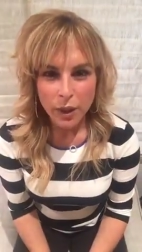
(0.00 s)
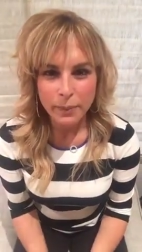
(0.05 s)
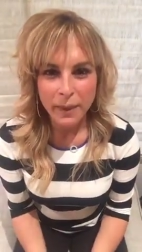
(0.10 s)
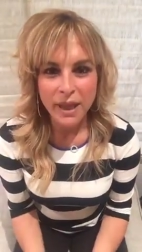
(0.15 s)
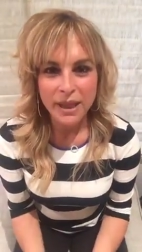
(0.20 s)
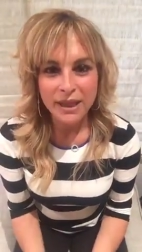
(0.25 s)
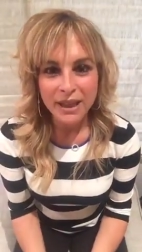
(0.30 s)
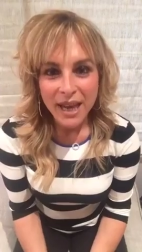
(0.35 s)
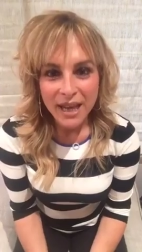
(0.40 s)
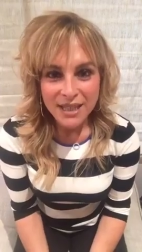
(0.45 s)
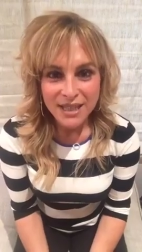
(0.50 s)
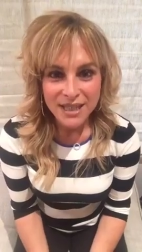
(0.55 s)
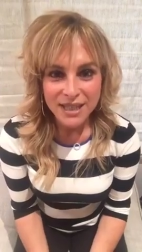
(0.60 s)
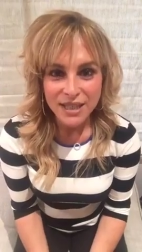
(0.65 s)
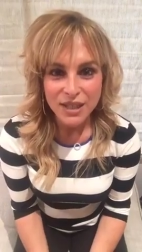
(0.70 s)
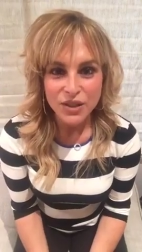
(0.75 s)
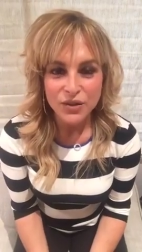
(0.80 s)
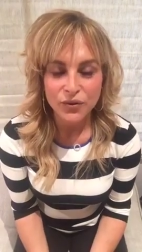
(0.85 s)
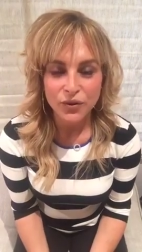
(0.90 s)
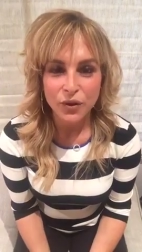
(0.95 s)
my
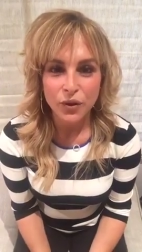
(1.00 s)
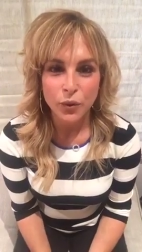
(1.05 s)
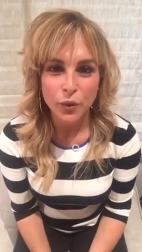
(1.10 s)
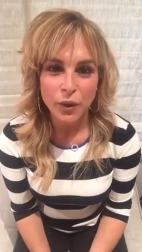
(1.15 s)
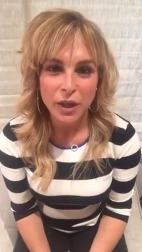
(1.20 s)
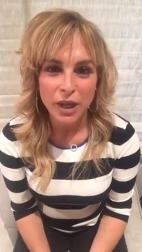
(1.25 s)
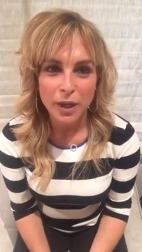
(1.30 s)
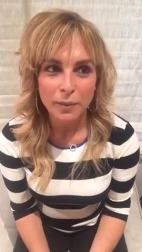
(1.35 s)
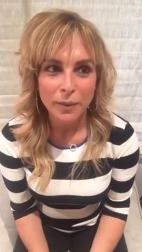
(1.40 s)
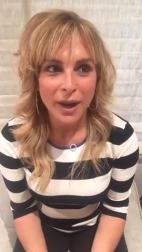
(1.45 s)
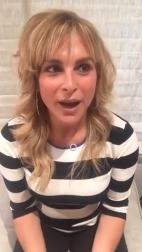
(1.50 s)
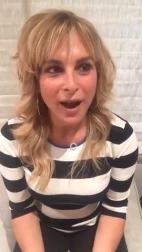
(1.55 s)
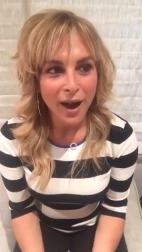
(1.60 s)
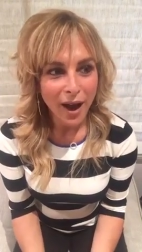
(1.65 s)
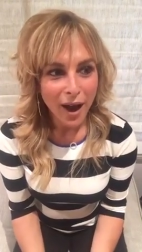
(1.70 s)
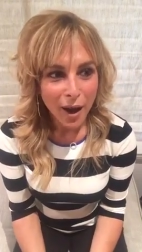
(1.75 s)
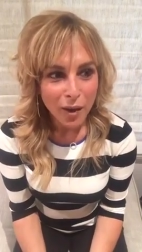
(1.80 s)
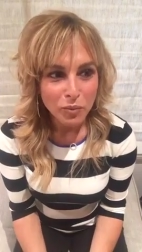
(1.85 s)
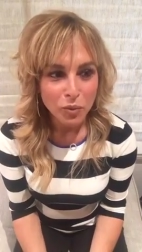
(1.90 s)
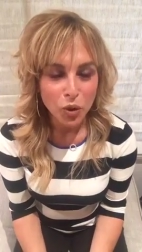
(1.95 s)
lessons for the week, my
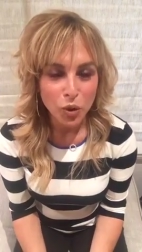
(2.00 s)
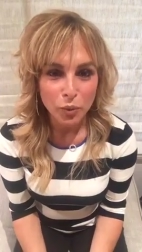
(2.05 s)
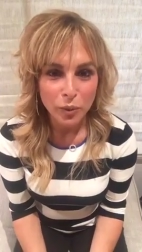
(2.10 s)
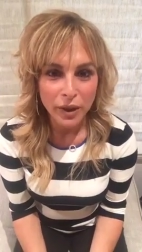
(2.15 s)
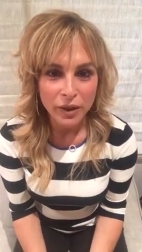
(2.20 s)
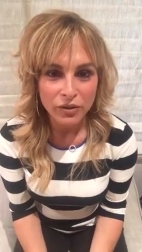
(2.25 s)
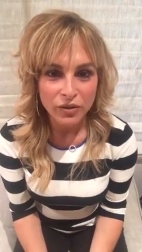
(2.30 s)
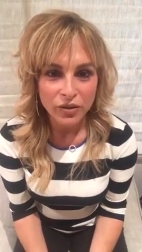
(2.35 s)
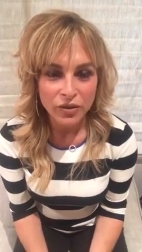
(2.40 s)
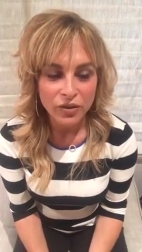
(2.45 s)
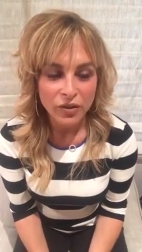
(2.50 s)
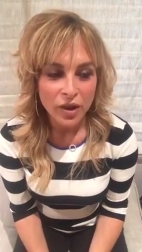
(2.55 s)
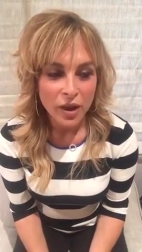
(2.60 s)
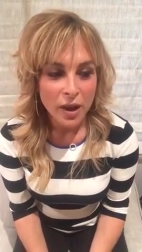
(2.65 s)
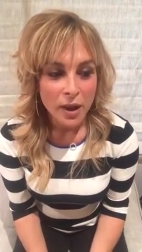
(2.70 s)
aha moments,